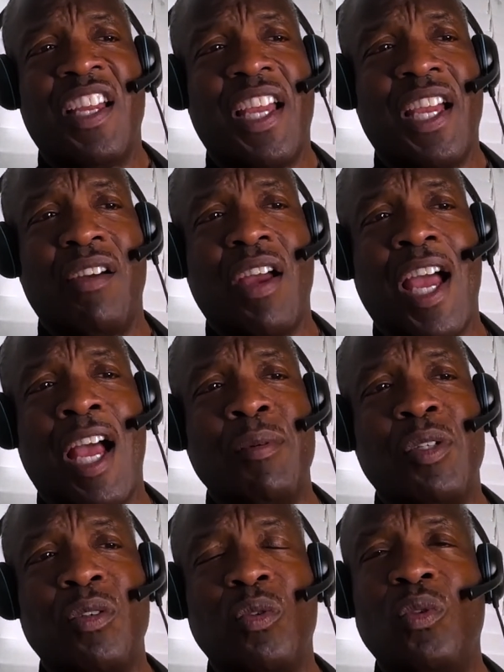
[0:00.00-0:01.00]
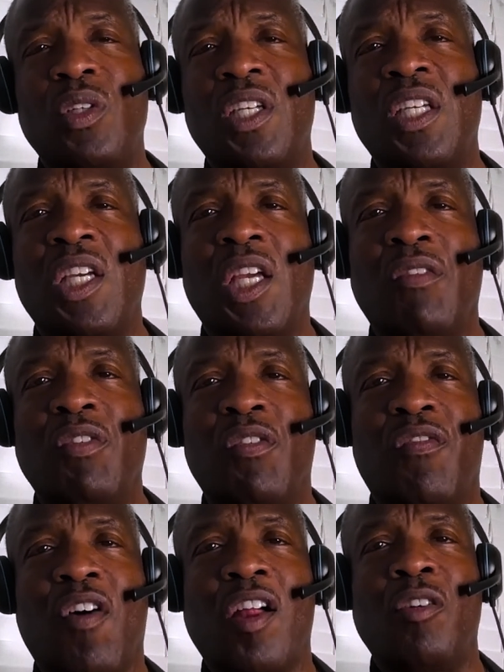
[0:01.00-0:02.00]
Absolutely. If you
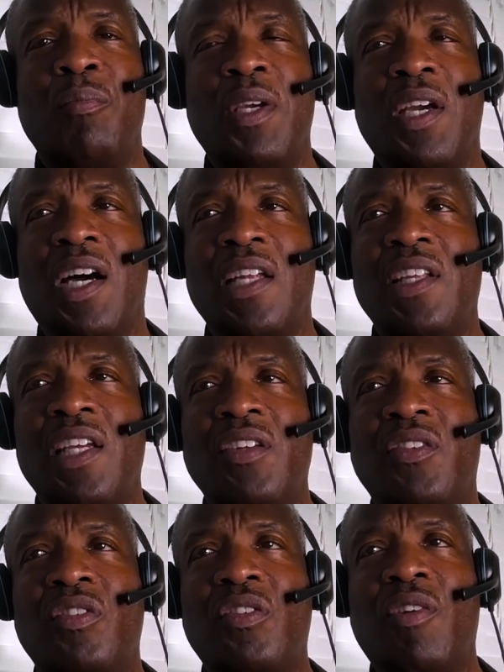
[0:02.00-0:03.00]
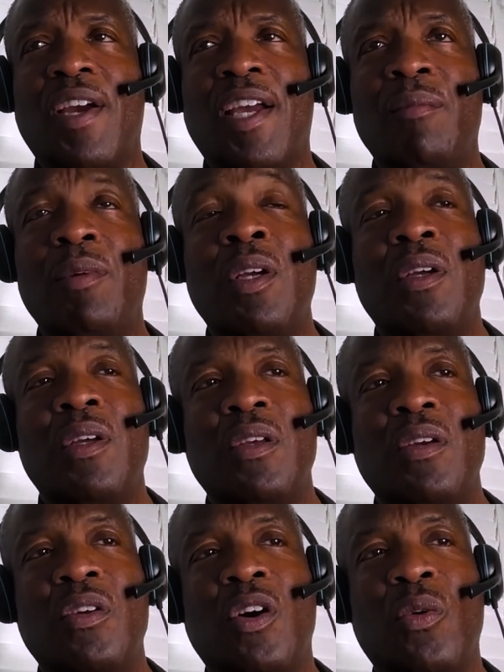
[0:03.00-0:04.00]
follow me on the Instagram,
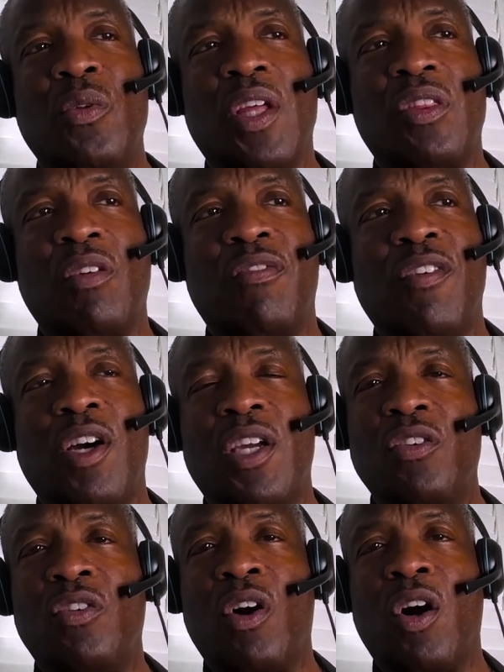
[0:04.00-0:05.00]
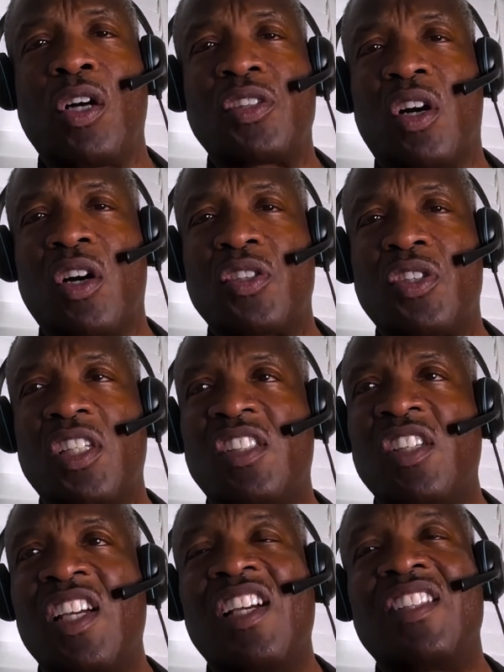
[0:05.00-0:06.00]
you know that the fucking dogs, the Huskies
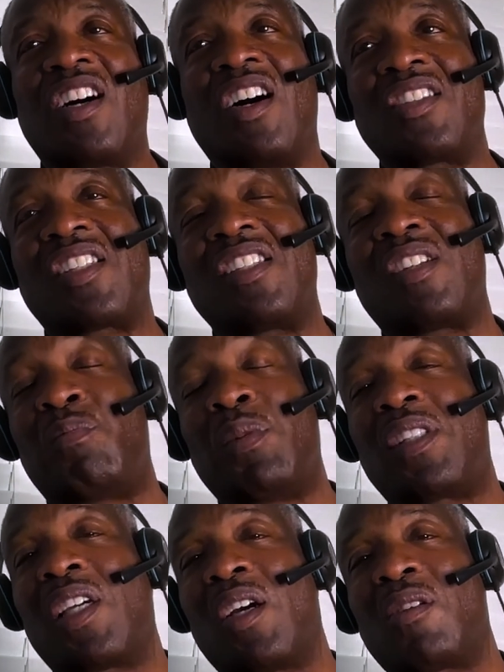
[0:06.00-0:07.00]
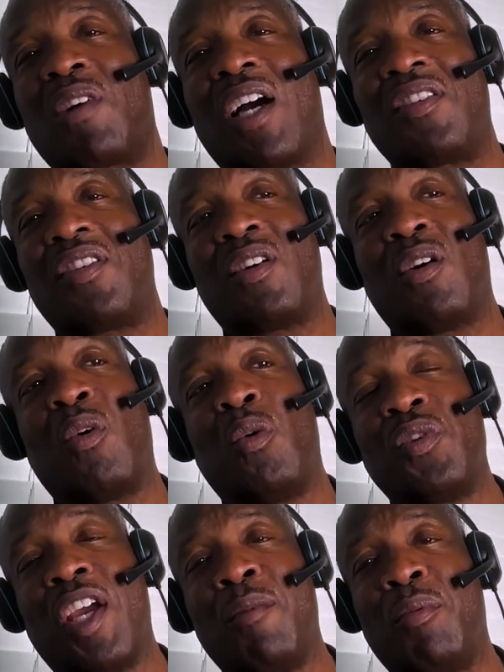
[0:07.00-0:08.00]
have been terrorizing the whole
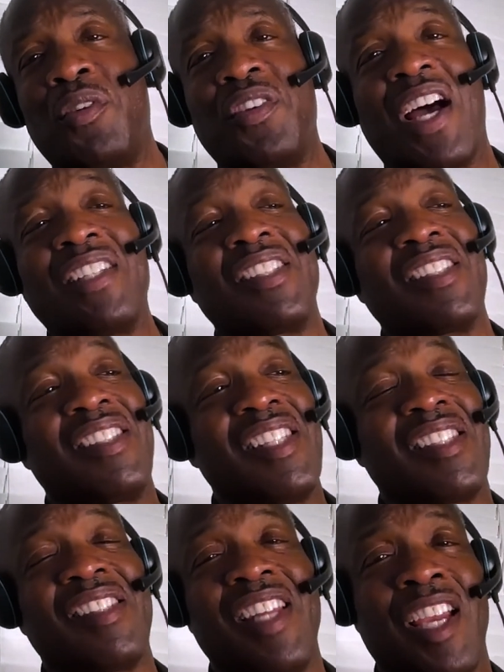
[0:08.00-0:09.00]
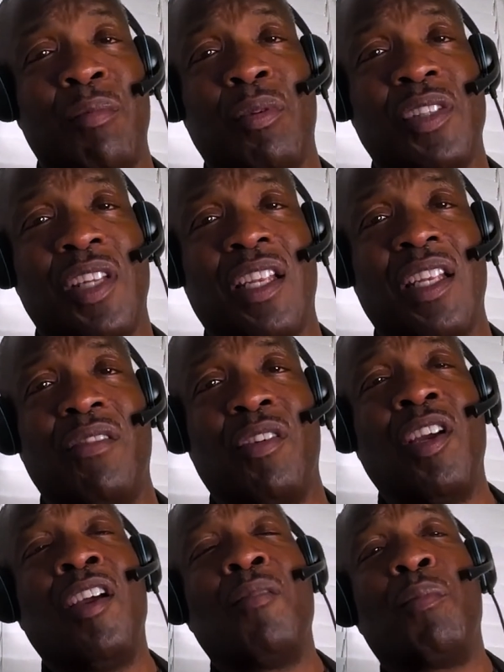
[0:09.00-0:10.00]
neighborhood. Not just this neighborhood that I live in,
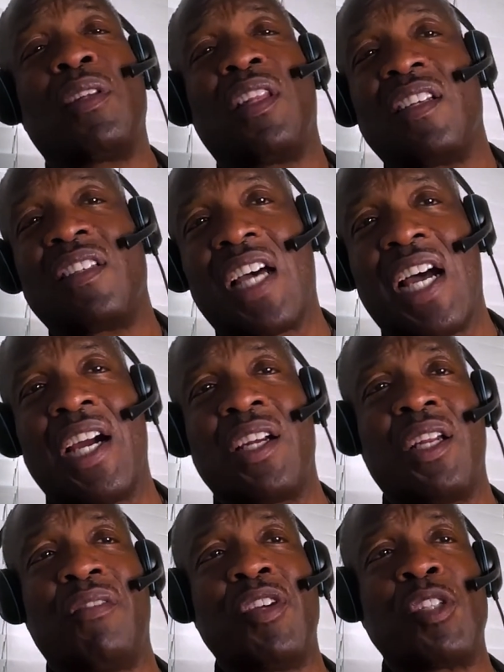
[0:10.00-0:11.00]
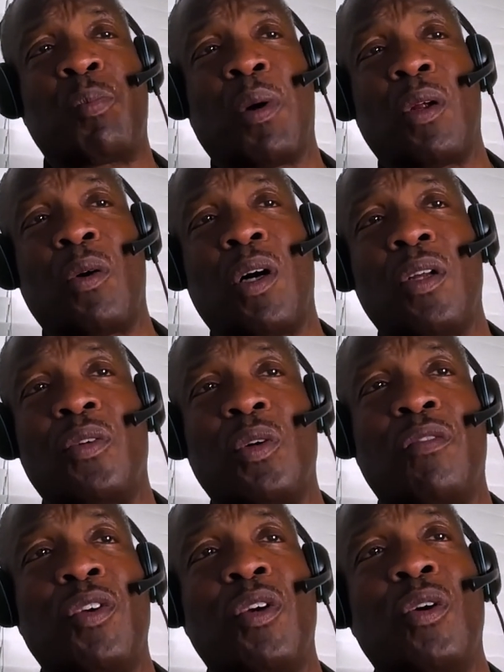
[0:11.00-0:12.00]
but the entirety of East Palo Alto.
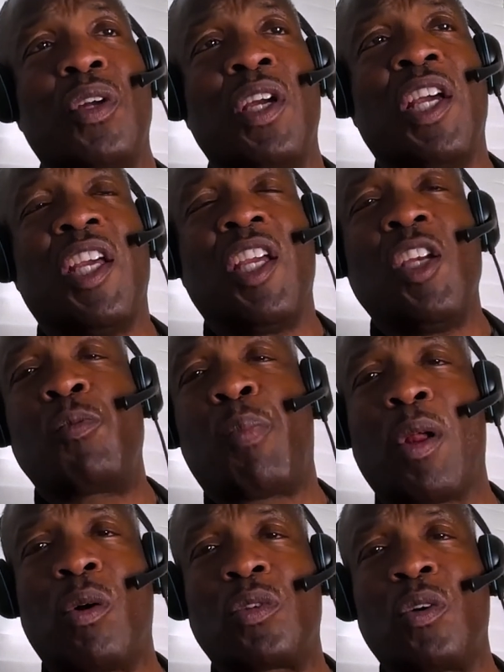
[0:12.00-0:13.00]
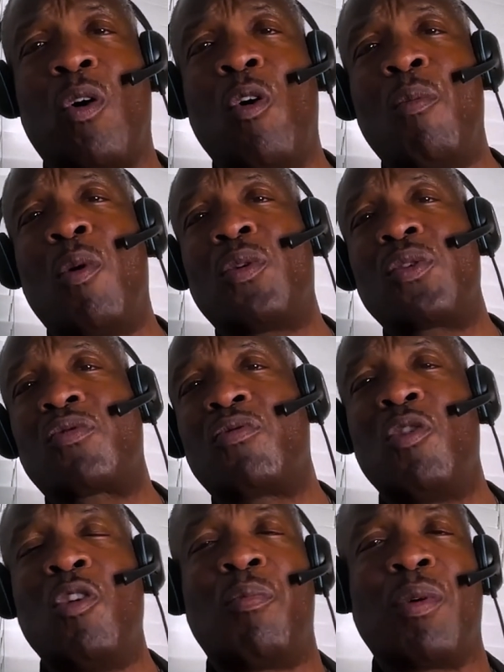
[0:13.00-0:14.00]
If you go to East Palo Alto homeowners
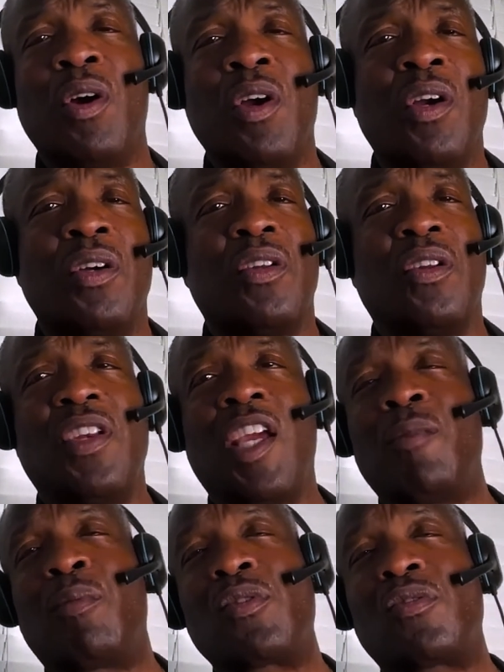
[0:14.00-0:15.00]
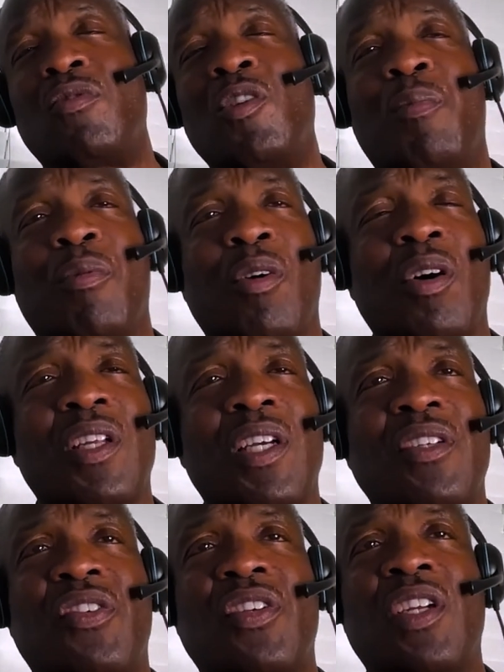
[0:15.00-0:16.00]
group or the neighbors group or all
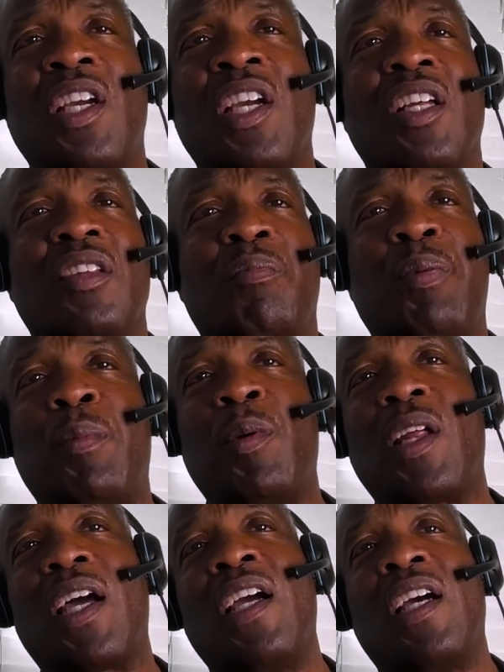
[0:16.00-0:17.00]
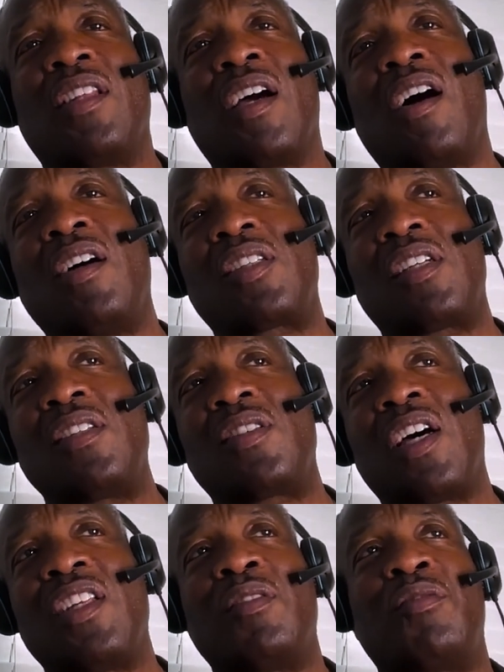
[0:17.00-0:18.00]
that shit, people are like, there are Huskies
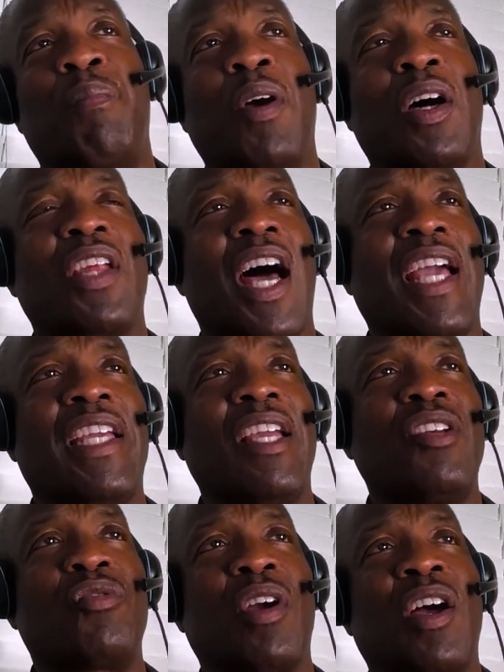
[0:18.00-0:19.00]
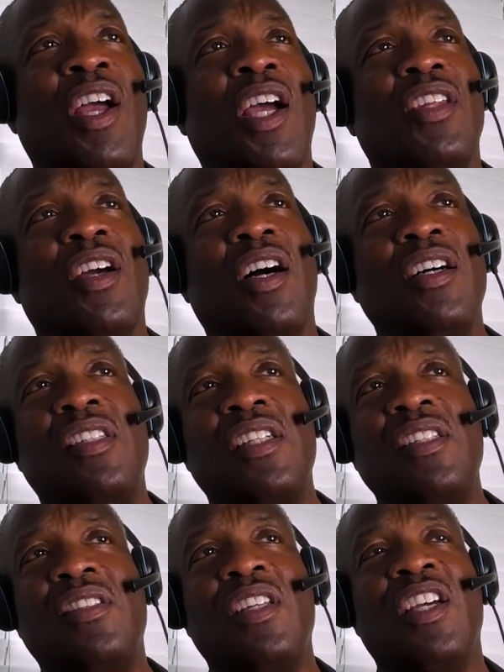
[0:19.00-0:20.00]
on the hiking trail. There are
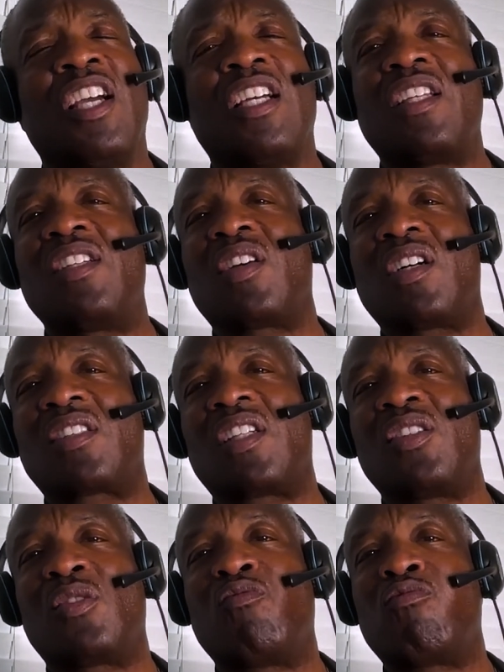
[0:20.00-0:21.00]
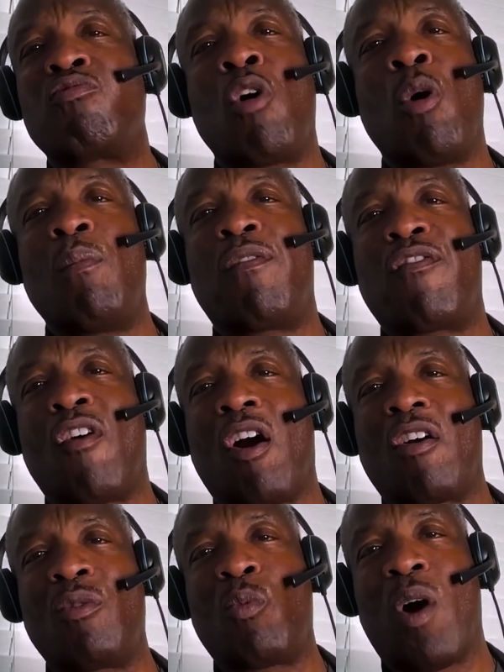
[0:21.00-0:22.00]
Huskies these Huskies roam
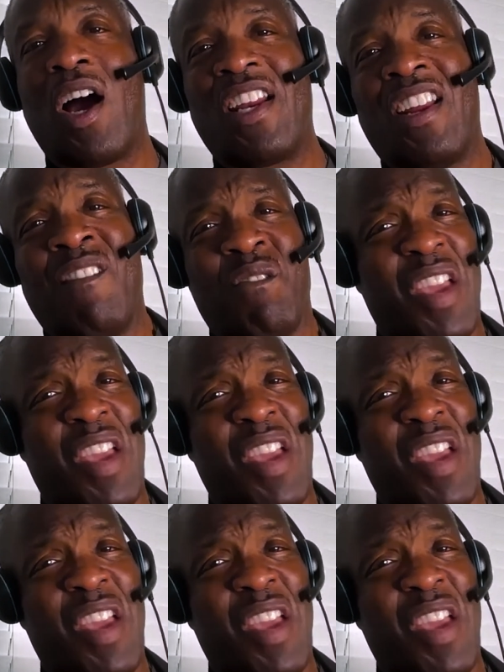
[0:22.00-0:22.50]
far and wide.